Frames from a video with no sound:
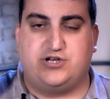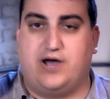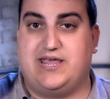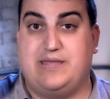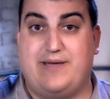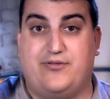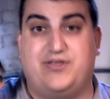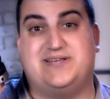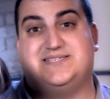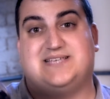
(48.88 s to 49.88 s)
talking about
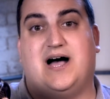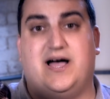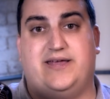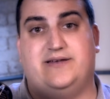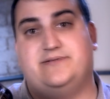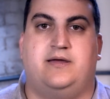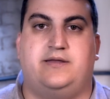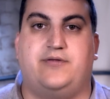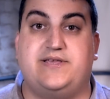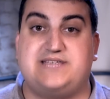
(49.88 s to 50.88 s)
the design.
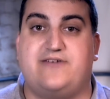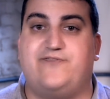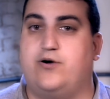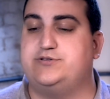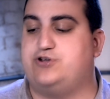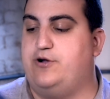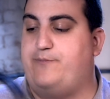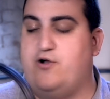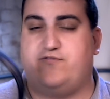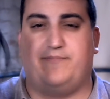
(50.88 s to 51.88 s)
Now these headphones are a
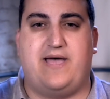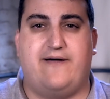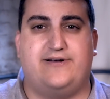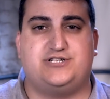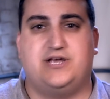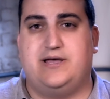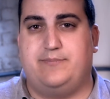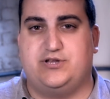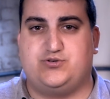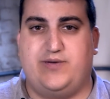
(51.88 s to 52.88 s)
perfect marriage
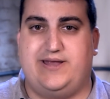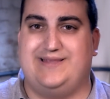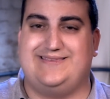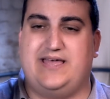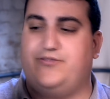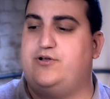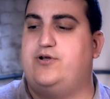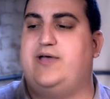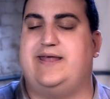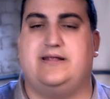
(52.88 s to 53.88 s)
between
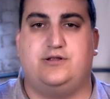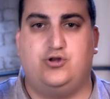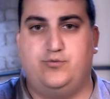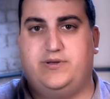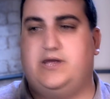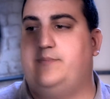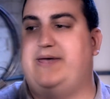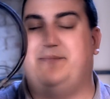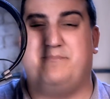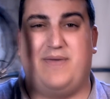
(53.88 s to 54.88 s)
leather and aluminum
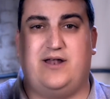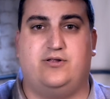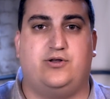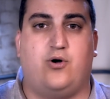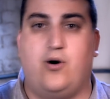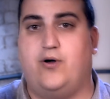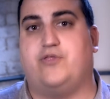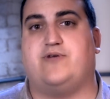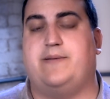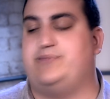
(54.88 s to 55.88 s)
and metal in all
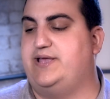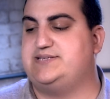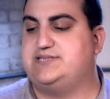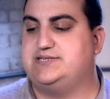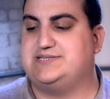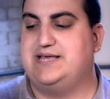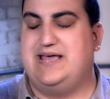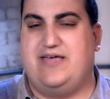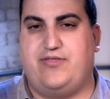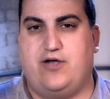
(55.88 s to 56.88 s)
the right places.
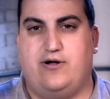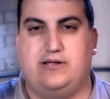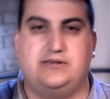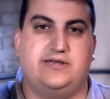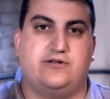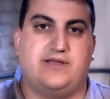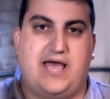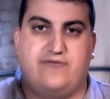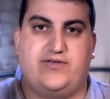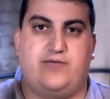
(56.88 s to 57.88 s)
They are a little
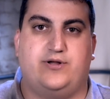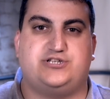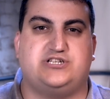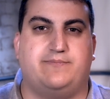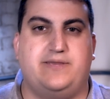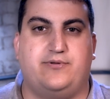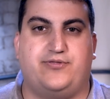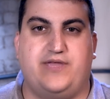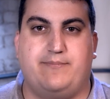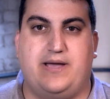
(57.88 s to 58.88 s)
heavy, which some people
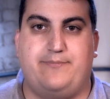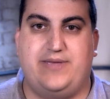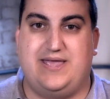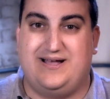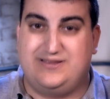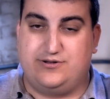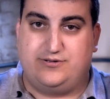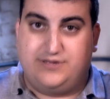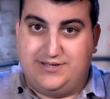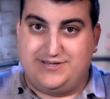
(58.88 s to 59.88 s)
think might be a
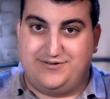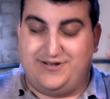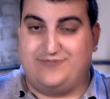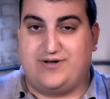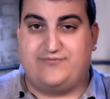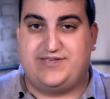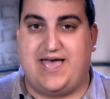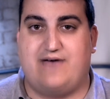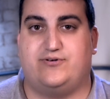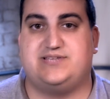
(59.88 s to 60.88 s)
little rough to
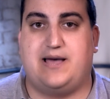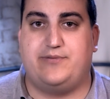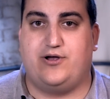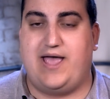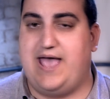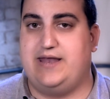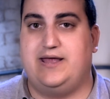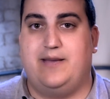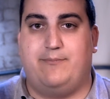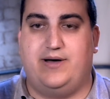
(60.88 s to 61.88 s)
have on top of your
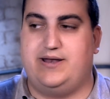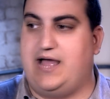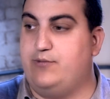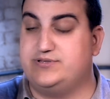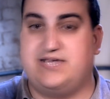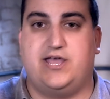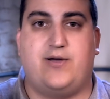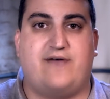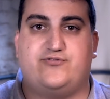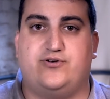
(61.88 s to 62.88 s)
head, but I will tell
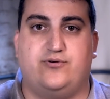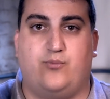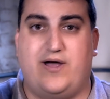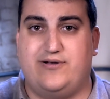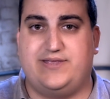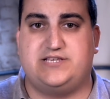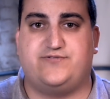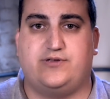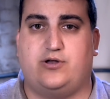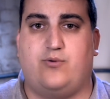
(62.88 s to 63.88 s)
you after wearing these
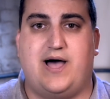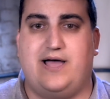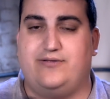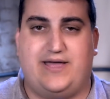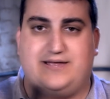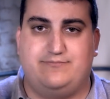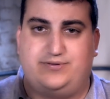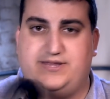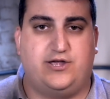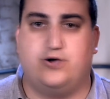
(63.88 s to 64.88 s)
for a little while, that
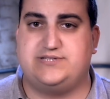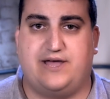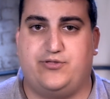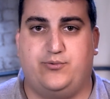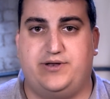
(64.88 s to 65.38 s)
completely goes out the